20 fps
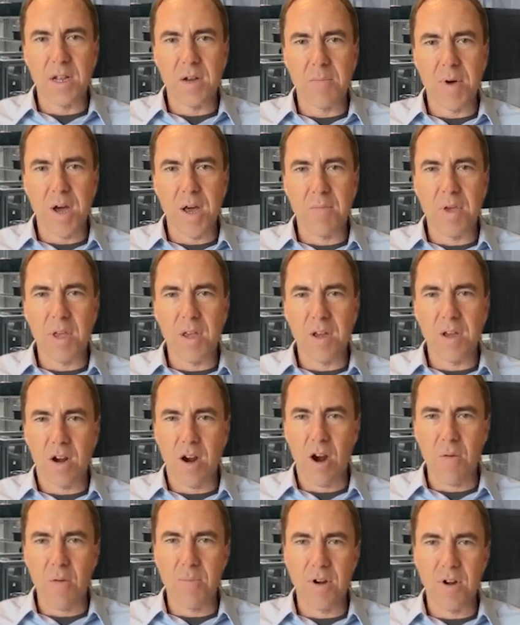by being a
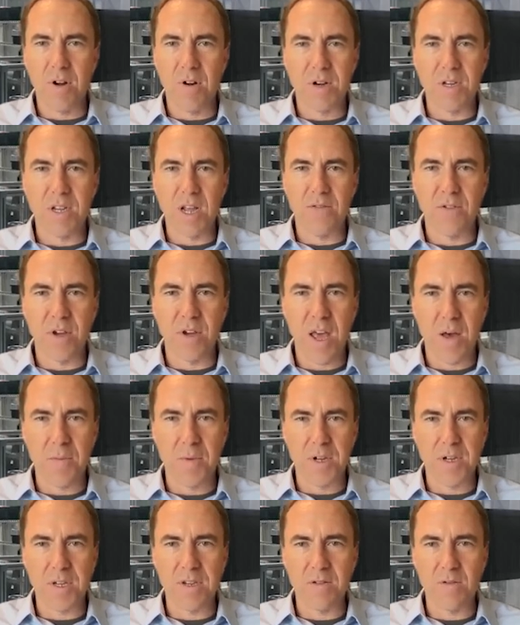carpenter instead of a
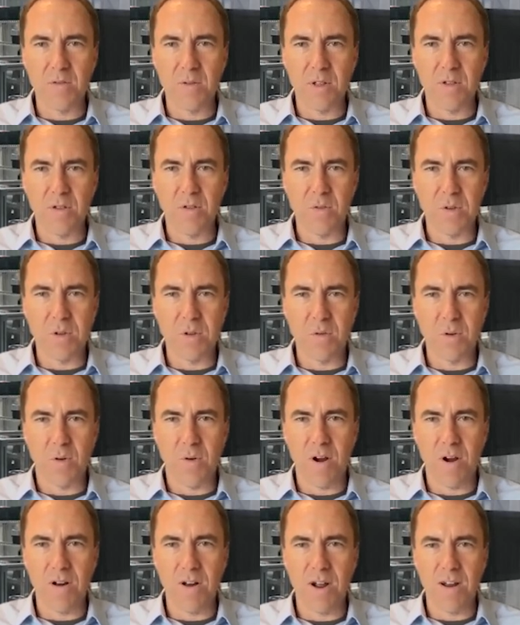chemist, which was
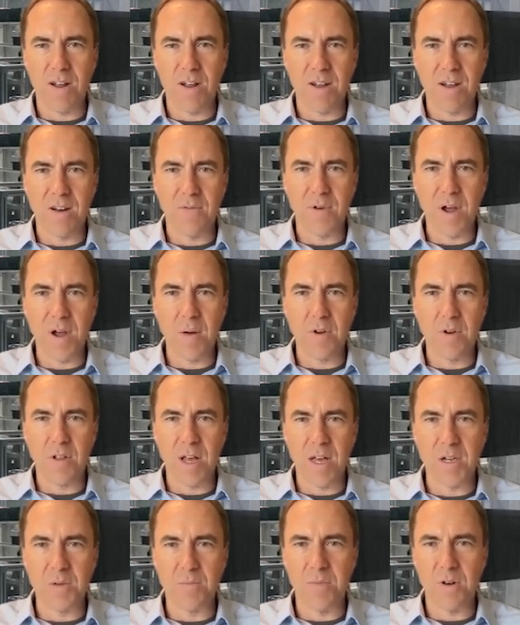required on a
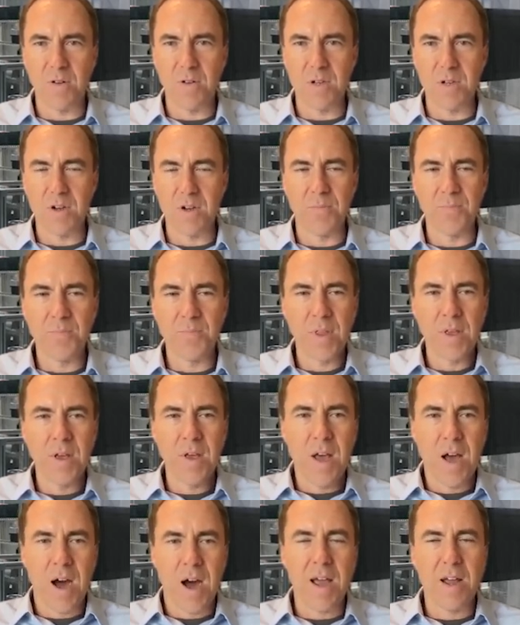fiberglass boat. So
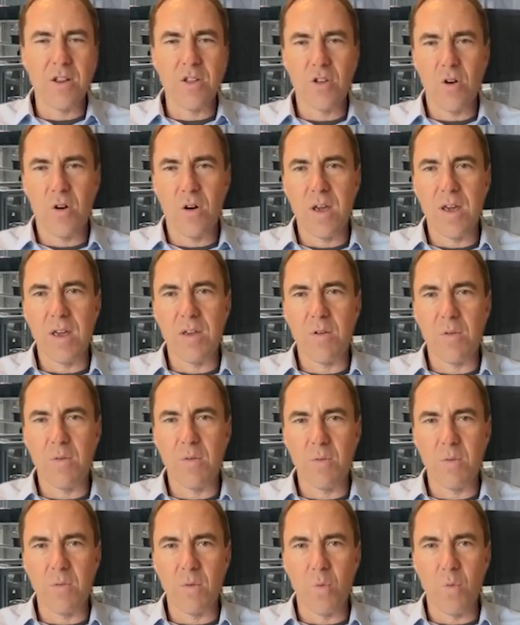I enjoy
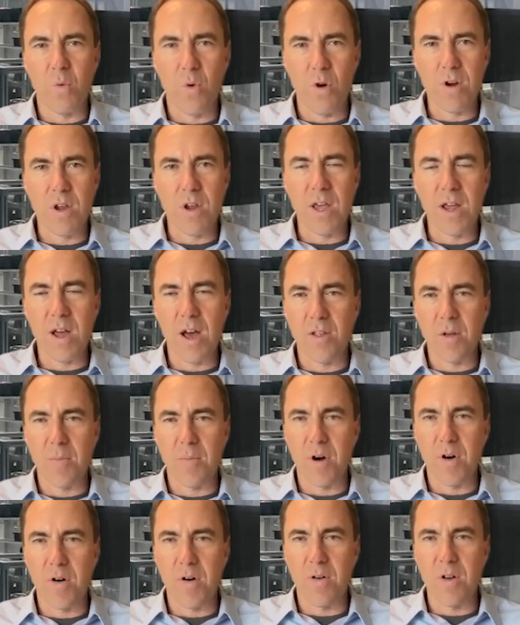working on the
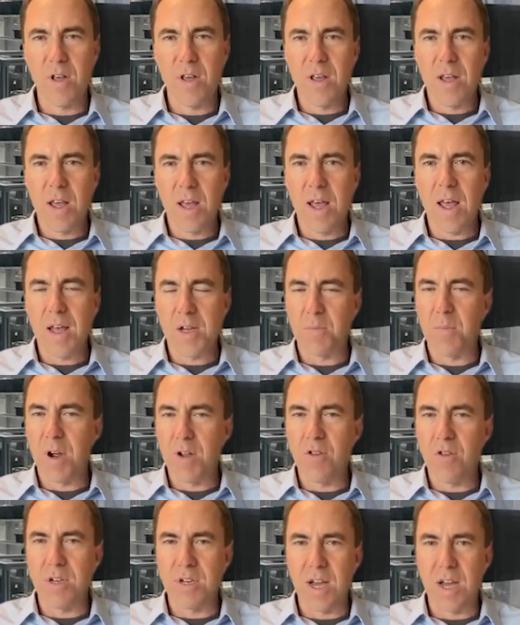boat as
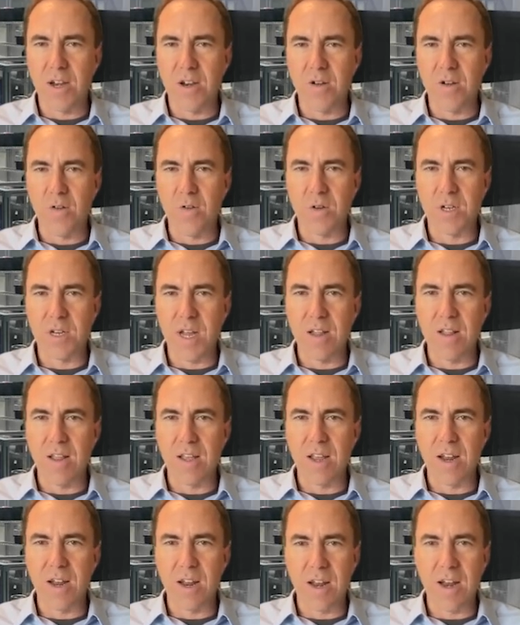much as I do sailing
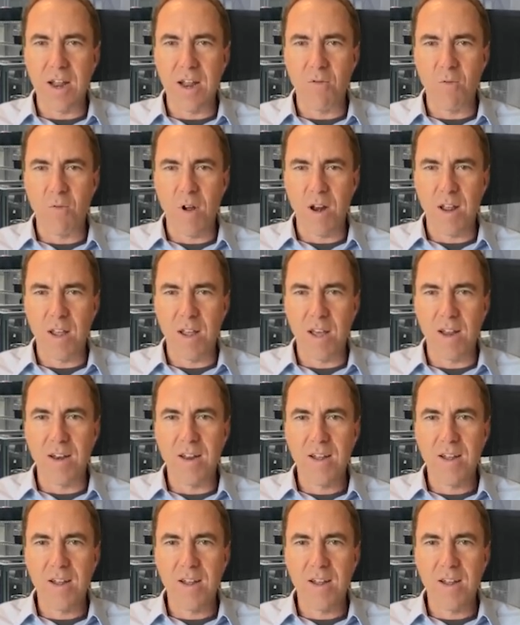it and running it.